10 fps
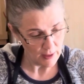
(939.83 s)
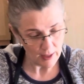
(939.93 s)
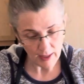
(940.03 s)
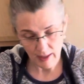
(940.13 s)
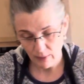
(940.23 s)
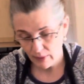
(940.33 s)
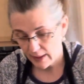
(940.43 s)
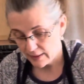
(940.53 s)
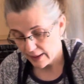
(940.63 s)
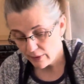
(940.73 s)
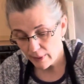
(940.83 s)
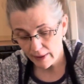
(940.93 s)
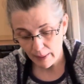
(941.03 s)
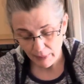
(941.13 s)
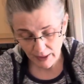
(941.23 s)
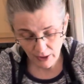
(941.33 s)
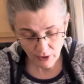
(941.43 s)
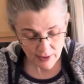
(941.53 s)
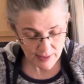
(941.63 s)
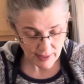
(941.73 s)
And what I love about Epicure
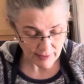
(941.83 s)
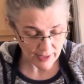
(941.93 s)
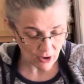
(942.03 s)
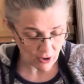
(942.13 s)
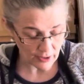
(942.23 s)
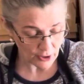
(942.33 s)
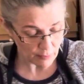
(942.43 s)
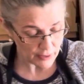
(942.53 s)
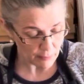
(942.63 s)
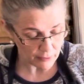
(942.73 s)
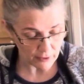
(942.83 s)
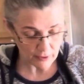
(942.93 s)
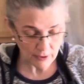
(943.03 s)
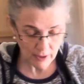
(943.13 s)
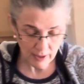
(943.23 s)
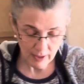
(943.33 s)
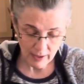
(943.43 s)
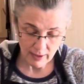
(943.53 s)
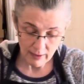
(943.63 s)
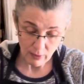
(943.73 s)
is that they honor people
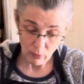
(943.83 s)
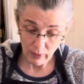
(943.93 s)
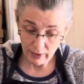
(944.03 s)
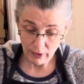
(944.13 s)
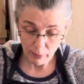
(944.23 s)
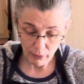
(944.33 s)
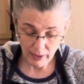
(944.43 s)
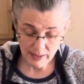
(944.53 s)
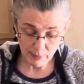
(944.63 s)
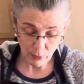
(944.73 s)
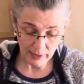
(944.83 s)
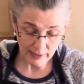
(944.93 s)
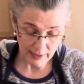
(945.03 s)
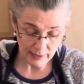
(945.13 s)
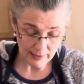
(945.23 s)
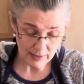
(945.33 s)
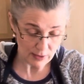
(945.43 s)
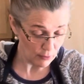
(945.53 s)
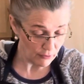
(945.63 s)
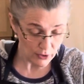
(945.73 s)
where their price point is.
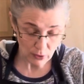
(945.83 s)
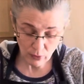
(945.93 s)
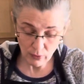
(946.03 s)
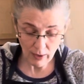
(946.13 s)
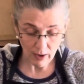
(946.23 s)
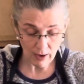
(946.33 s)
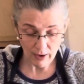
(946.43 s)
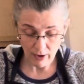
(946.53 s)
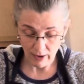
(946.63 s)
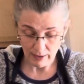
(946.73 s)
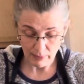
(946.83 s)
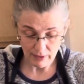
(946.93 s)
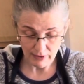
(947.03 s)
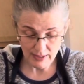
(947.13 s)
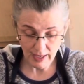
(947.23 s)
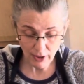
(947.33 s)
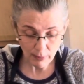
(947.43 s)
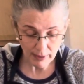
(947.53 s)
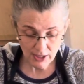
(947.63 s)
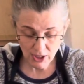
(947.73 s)
So if you are on a bit of a tighter
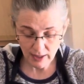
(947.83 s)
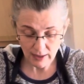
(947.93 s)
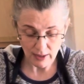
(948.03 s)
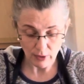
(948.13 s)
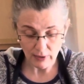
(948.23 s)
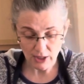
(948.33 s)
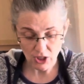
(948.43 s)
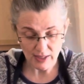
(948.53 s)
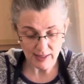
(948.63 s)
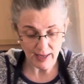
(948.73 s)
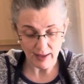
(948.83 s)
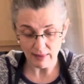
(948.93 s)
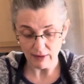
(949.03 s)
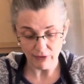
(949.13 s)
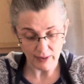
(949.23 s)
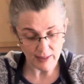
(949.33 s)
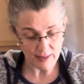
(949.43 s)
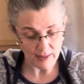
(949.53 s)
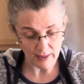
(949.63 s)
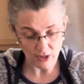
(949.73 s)
budget and you can just get the Philly
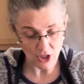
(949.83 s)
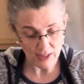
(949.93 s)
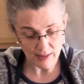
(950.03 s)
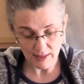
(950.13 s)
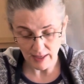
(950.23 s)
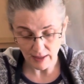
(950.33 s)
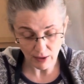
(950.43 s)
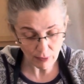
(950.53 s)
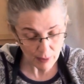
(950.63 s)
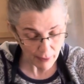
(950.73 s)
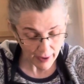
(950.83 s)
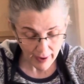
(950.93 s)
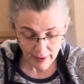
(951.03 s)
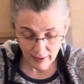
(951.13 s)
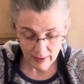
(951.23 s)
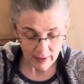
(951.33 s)
style cheesesteak 3-pack,